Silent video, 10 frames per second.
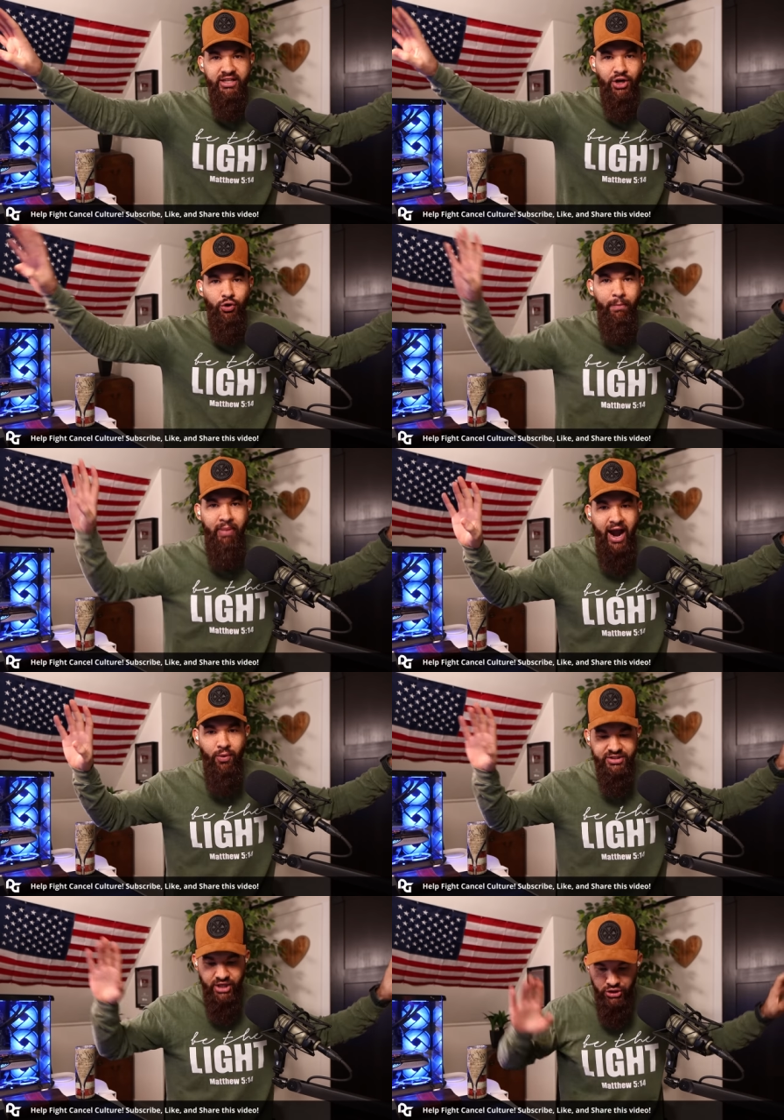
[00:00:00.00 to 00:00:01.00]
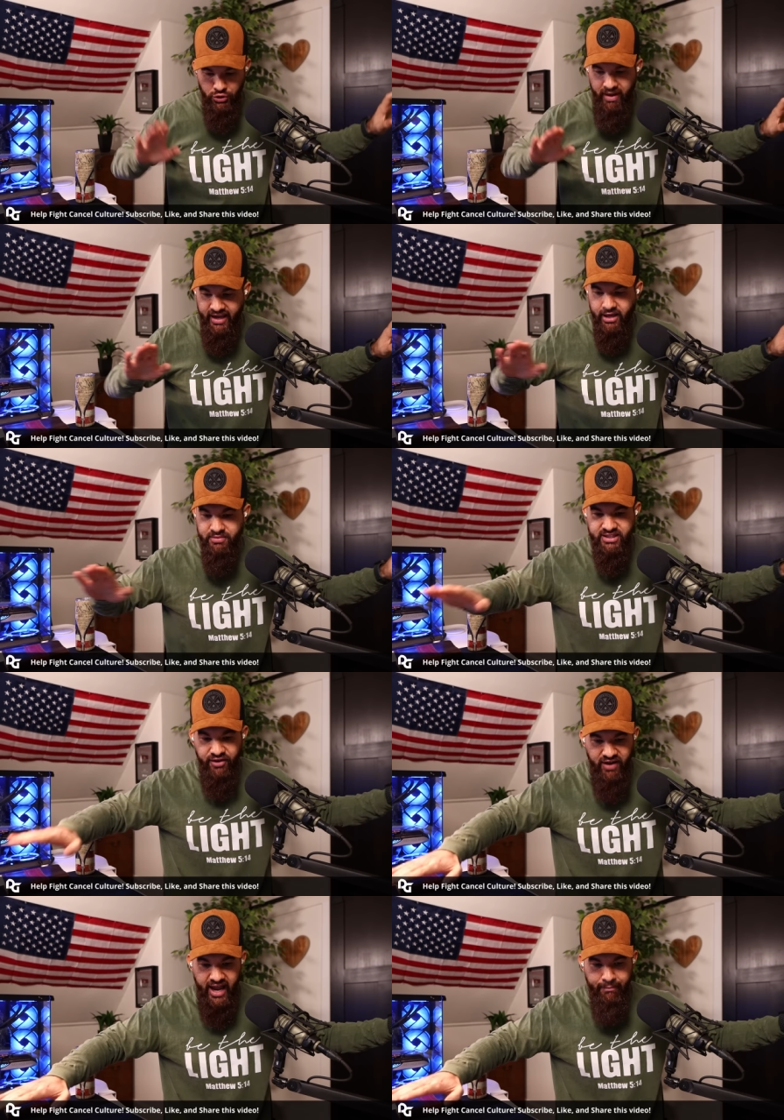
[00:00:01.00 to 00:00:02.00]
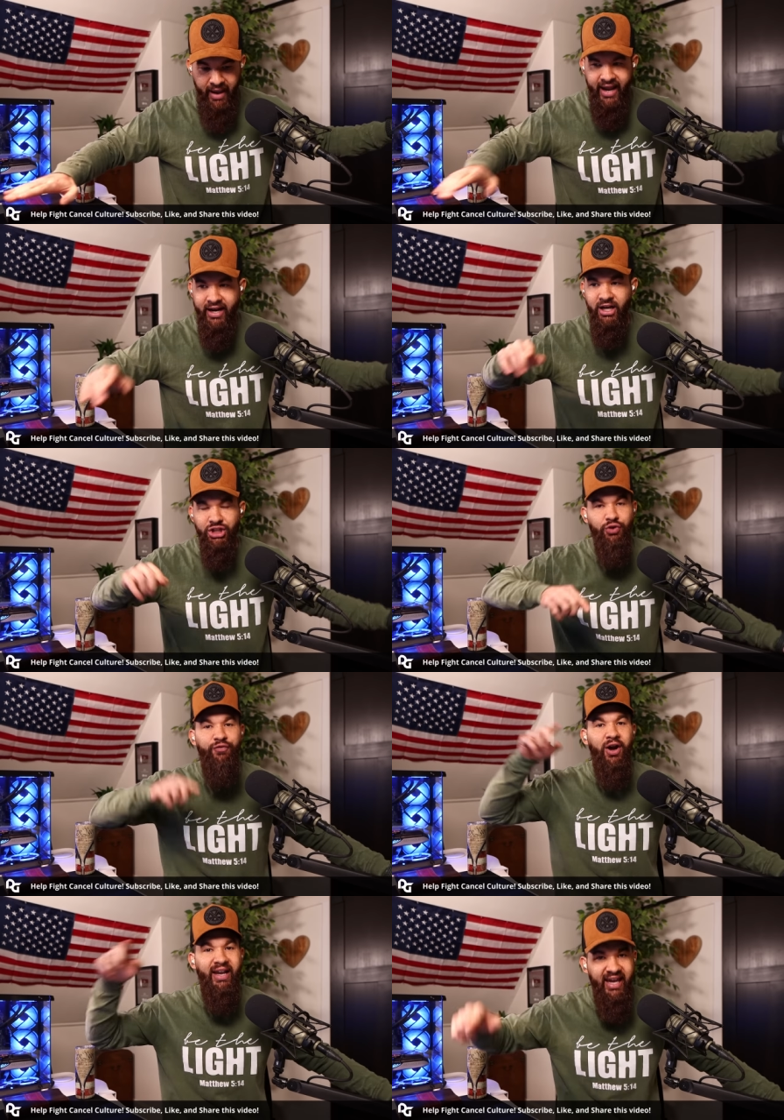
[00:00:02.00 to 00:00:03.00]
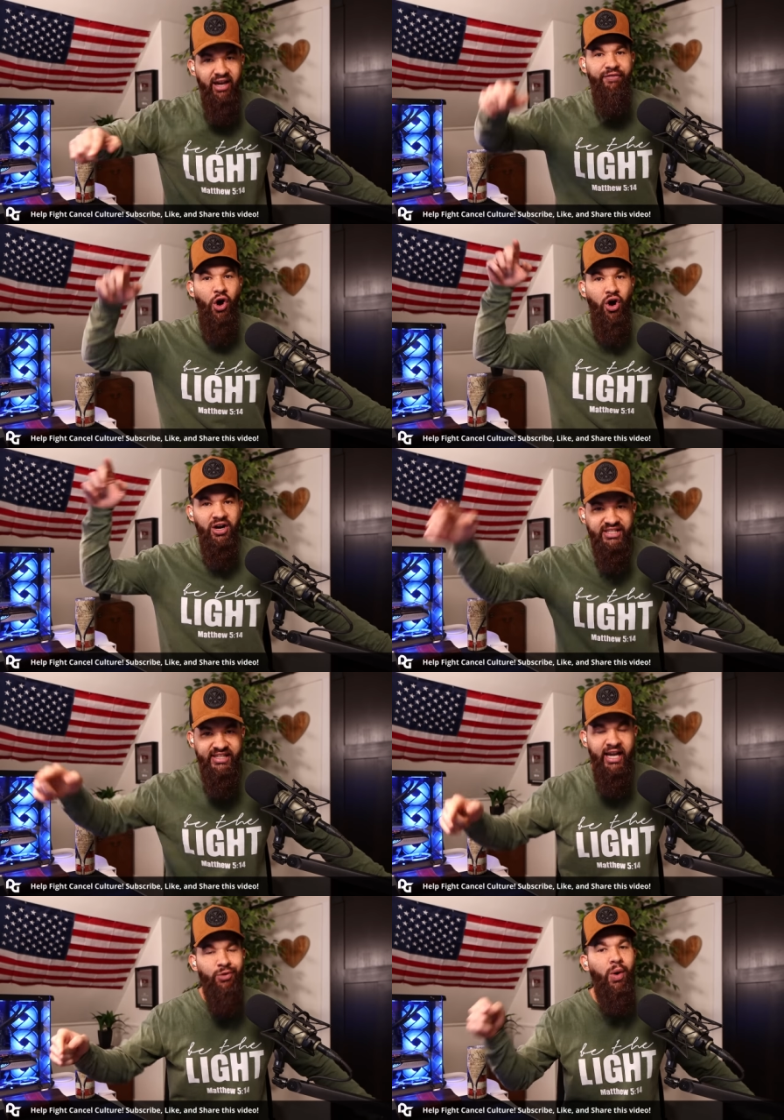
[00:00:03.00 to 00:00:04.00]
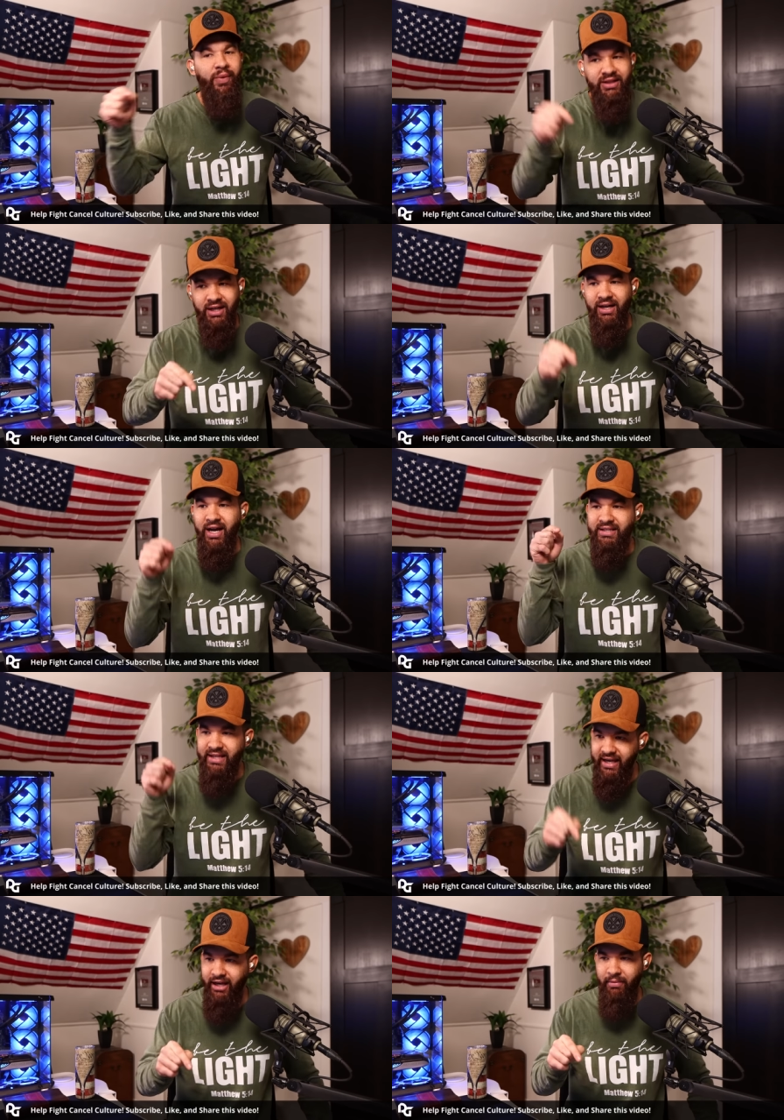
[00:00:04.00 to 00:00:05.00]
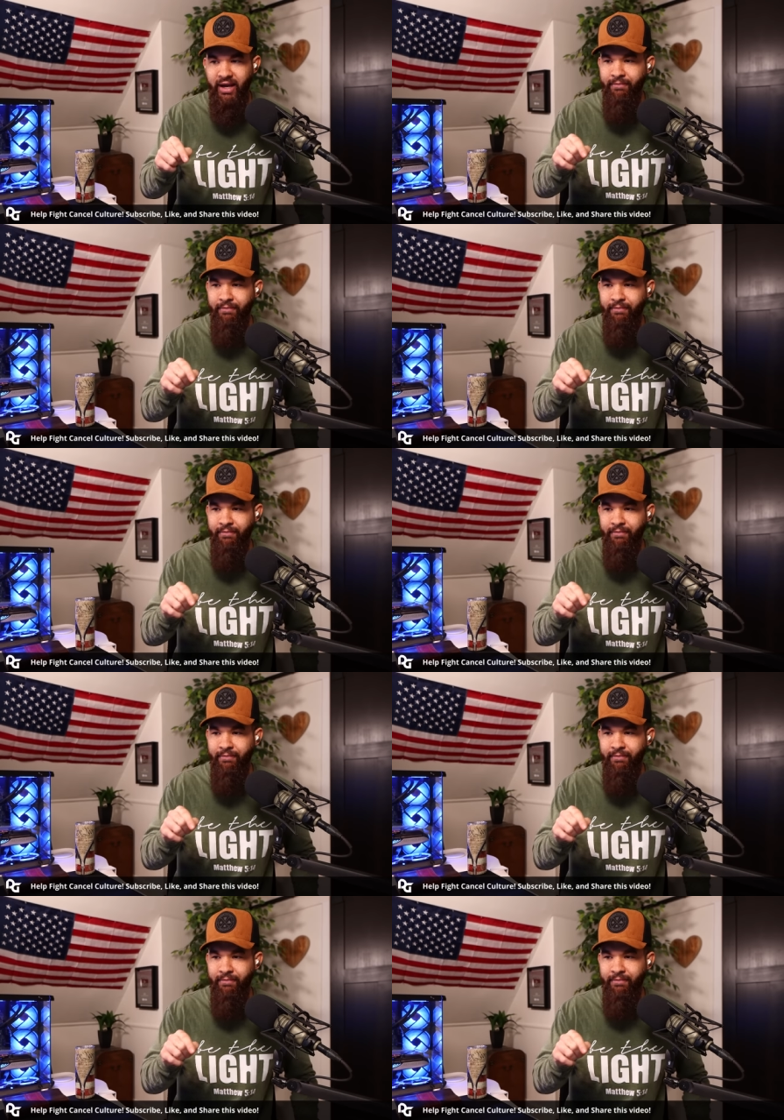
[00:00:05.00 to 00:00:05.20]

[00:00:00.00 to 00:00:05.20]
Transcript: eternal powers to make himself like man, to forgive our sin when we look to him.